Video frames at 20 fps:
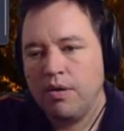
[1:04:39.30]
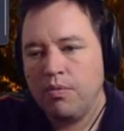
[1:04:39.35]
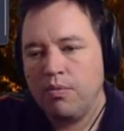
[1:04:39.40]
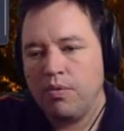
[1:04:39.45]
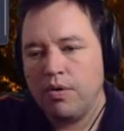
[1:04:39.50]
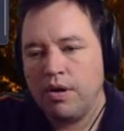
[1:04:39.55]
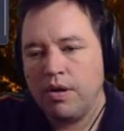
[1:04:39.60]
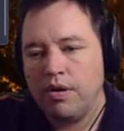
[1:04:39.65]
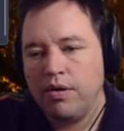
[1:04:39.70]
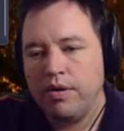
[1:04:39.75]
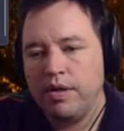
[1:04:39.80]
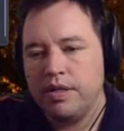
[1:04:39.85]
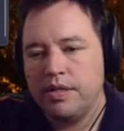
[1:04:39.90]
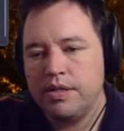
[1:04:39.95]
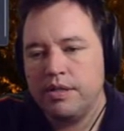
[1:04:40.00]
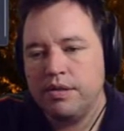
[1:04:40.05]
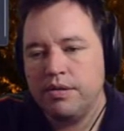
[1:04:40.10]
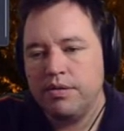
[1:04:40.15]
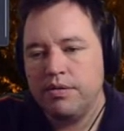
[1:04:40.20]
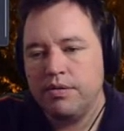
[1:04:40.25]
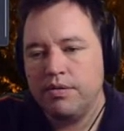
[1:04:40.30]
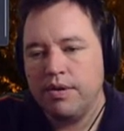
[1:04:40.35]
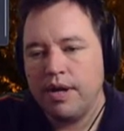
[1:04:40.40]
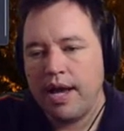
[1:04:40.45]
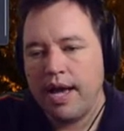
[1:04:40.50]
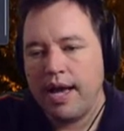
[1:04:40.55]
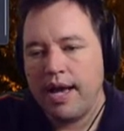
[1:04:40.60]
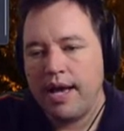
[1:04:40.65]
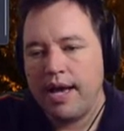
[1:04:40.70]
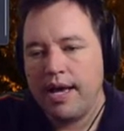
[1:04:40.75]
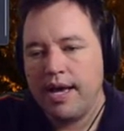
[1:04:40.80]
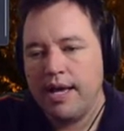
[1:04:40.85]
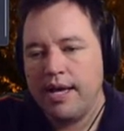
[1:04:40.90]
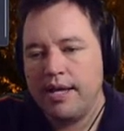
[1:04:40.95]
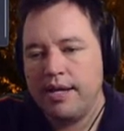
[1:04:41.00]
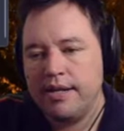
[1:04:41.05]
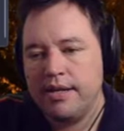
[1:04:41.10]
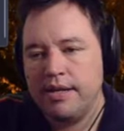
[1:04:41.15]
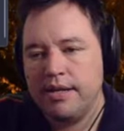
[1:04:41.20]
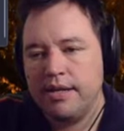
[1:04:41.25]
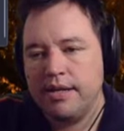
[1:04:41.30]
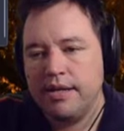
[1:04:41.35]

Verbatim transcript: We're going to add,